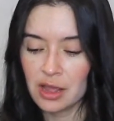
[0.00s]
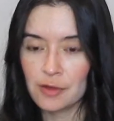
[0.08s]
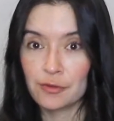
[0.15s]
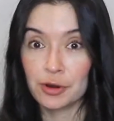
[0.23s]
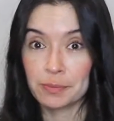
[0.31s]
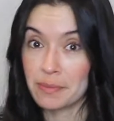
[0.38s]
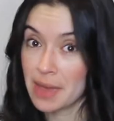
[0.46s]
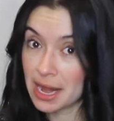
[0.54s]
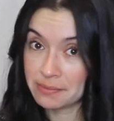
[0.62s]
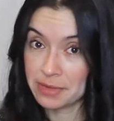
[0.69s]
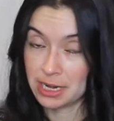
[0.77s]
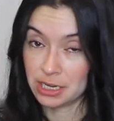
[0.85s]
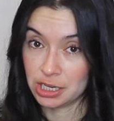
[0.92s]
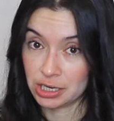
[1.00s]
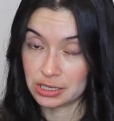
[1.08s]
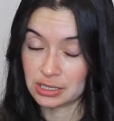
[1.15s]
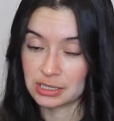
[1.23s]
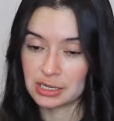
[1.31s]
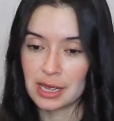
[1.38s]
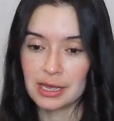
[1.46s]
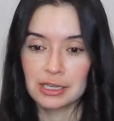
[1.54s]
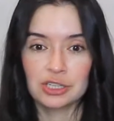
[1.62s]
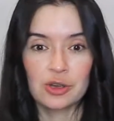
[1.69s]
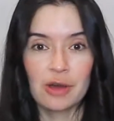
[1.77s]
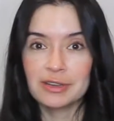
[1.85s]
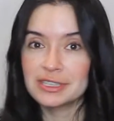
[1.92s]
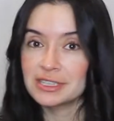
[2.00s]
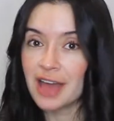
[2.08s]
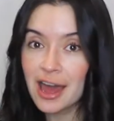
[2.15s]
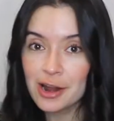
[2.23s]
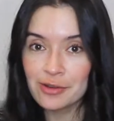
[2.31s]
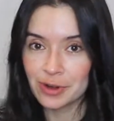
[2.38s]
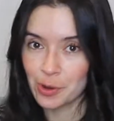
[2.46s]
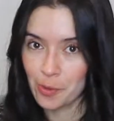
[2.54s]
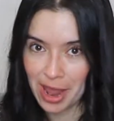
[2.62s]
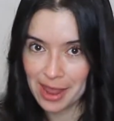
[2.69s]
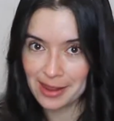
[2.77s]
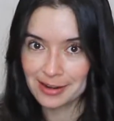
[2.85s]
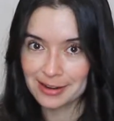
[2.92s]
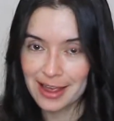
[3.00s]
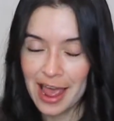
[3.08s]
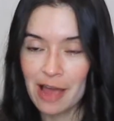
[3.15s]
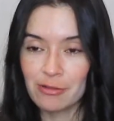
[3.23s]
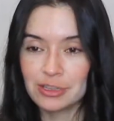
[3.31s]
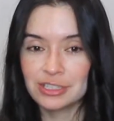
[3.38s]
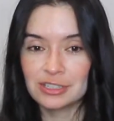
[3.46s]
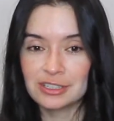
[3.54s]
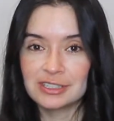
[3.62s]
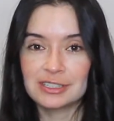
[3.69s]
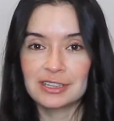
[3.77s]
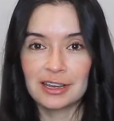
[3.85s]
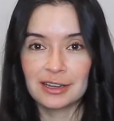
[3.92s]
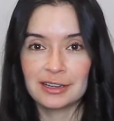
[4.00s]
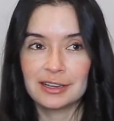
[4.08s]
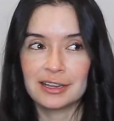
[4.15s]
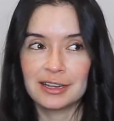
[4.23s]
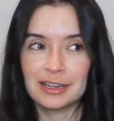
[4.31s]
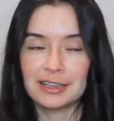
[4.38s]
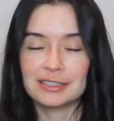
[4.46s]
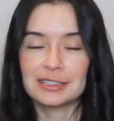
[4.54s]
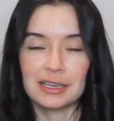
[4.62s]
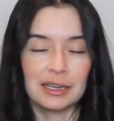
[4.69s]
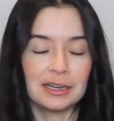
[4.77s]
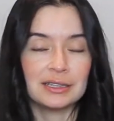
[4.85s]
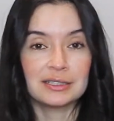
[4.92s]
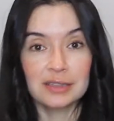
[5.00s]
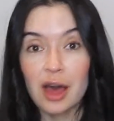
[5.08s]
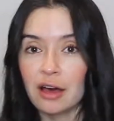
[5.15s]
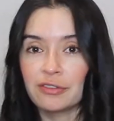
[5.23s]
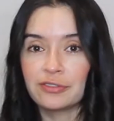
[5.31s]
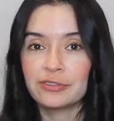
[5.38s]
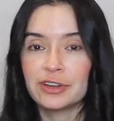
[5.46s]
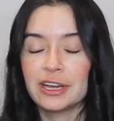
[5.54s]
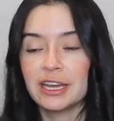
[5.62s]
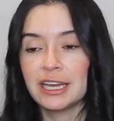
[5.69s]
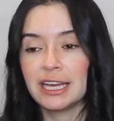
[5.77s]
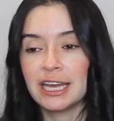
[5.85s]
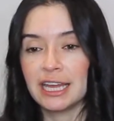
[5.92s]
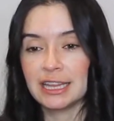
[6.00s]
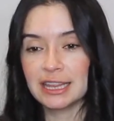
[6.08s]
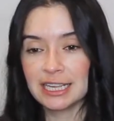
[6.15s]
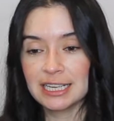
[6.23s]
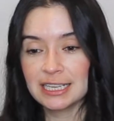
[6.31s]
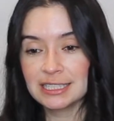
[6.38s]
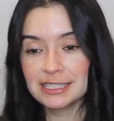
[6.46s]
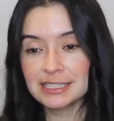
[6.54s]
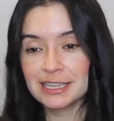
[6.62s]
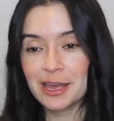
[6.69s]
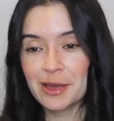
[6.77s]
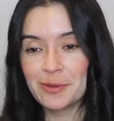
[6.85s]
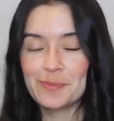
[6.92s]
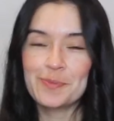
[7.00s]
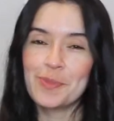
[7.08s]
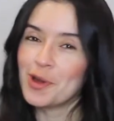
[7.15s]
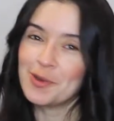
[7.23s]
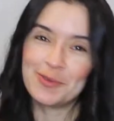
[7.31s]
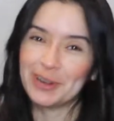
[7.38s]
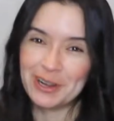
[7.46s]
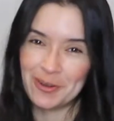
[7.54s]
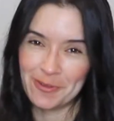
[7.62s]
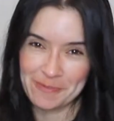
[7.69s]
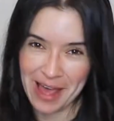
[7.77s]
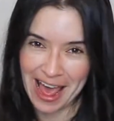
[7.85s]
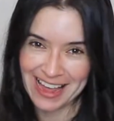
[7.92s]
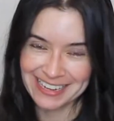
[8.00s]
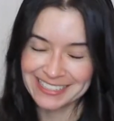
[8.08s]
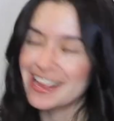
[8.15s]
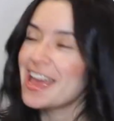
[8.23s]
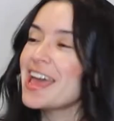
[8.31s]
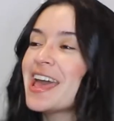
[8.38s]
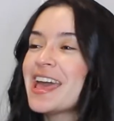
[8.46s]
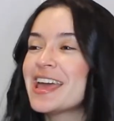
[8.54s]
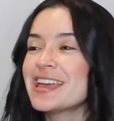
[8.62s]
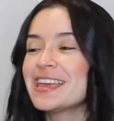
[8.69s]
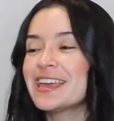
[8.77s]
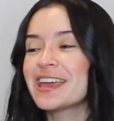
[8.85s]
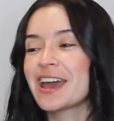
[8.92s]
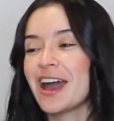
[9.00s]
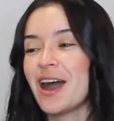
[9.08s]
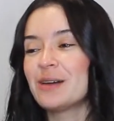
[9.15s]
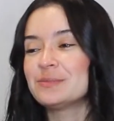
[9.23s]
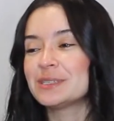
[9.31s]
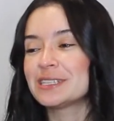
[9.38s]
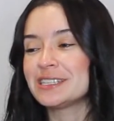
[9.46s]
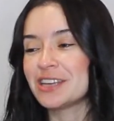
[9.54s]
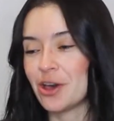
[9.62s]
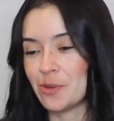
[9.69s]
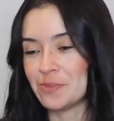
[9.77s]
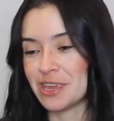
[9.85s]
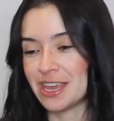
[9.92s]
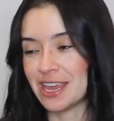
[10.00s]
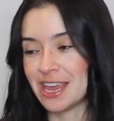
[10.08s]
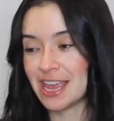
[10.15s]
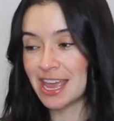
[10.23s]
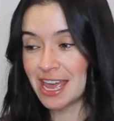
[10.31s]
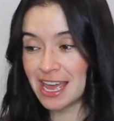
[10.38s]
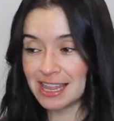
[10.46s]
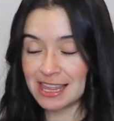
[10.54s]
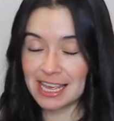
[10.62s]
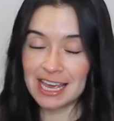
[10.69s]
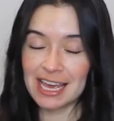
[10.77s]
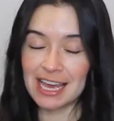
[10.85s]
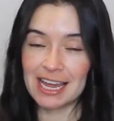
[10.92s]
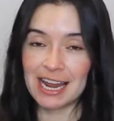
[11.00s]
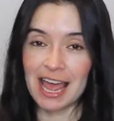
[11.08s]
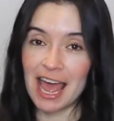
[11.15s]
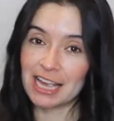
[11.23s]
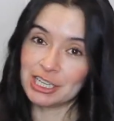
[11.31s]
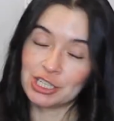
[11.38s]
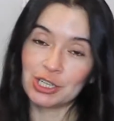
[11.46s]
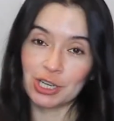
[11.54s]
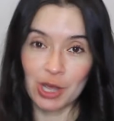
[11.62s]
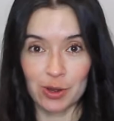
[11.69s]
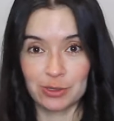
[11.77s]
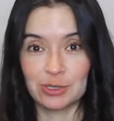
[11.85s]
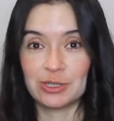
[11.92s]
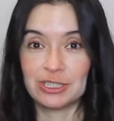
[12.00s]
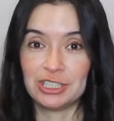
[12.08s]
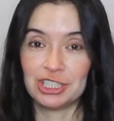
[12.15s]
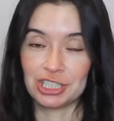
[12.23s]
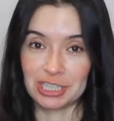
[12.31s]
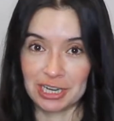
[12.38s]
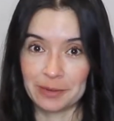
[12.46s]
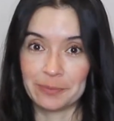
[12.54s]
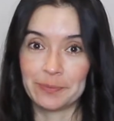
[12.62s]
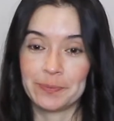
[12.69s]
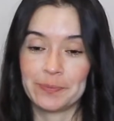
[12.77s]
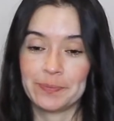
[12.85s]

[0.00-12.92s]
For many years. So I was not overweight. I was just skinny soft. And this boyfriend of mine, he comes and tells me that I should go to the gym.